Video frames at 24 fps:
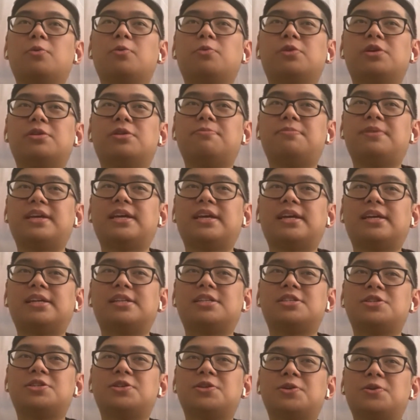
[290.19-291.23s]
would be
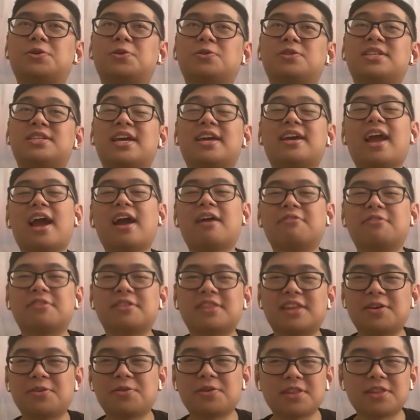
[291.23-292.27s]
to take
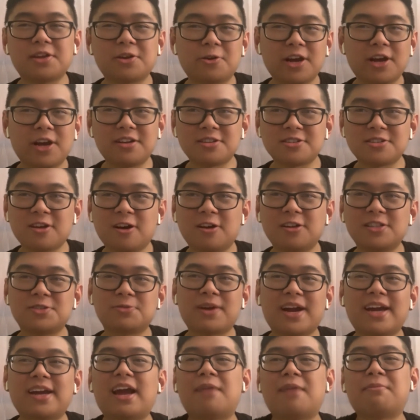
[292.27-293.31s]
everything with a grain of salt, right?